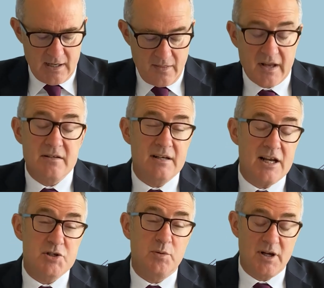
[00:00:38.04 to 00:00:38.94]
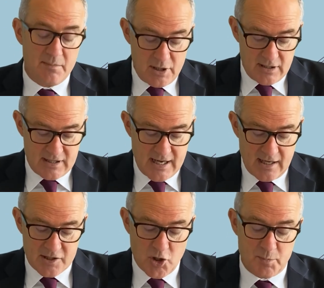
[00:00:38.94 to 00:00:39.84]
The international community
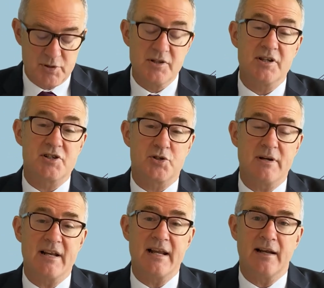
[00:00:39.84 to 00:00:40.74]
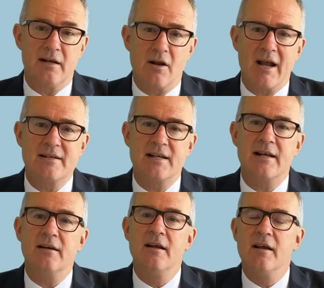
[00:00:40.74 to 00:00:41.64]
adopted this treaty in
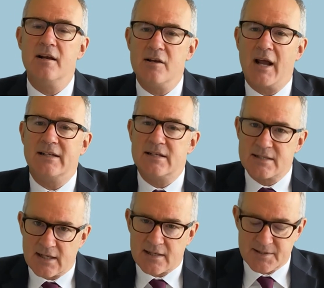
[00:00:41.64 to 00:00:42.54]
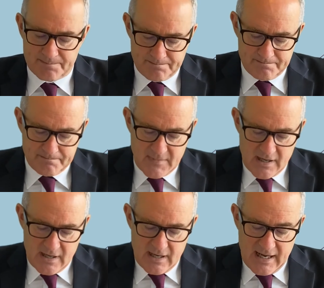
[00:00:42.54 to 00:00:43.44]
1996.
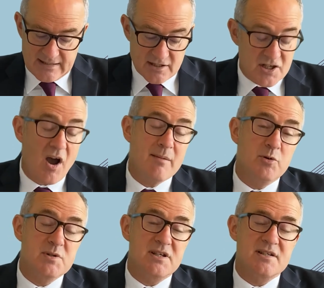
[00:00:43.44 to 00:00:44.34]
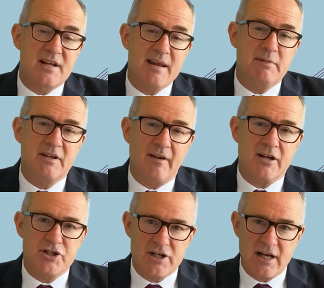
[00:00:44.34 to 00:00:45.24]
At the time, it was a statement of our
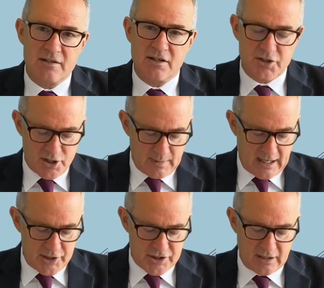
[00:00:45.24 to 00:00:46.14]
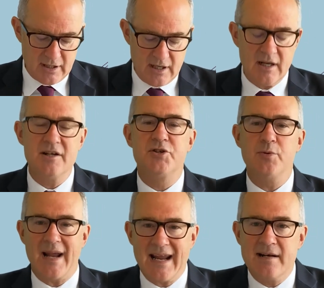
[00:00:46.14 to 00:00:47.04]
shared determination
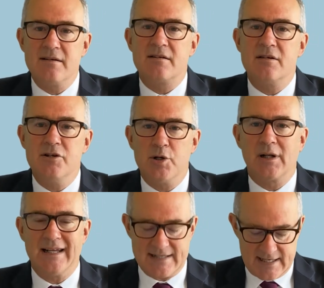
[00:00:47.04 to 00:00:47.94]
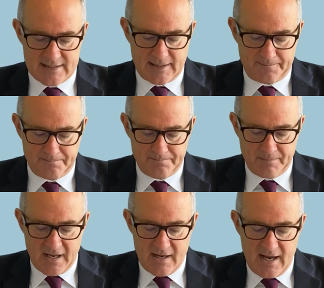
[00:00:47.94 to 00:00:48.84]
to end nuclear testing
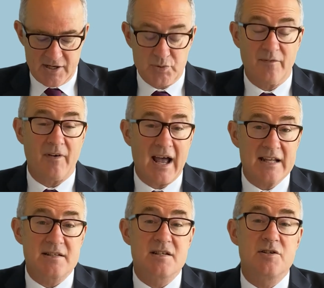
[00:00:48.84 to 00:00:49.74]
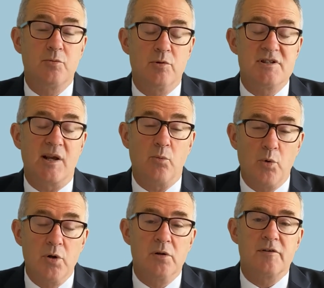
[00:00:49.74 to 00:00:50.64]
and to advance towards a
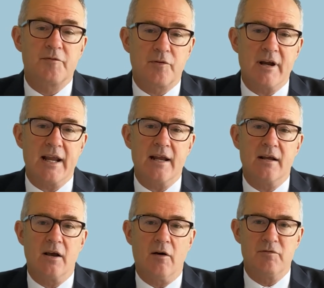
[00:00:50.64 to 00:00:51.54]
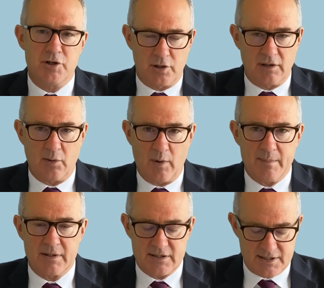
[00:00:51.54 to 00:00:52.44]
world free of nuclear
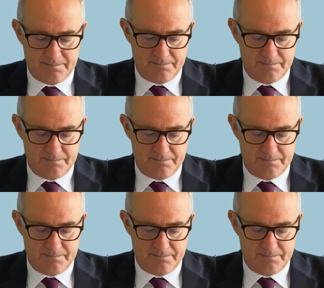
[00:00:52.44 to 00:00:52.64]
weapons.